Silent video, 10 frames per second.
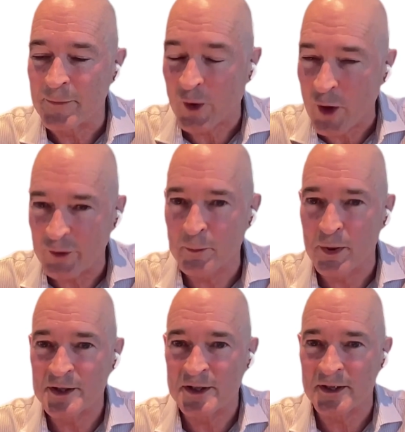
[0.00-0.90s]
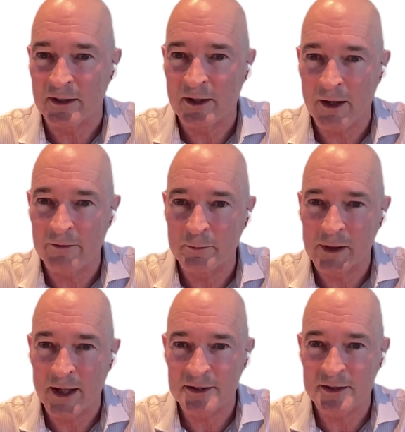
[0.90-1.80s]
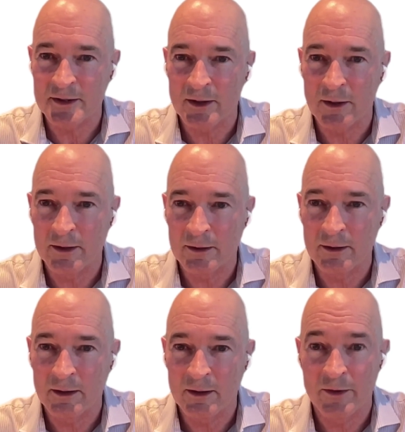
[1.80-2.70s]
The cost pressures that COVID placed on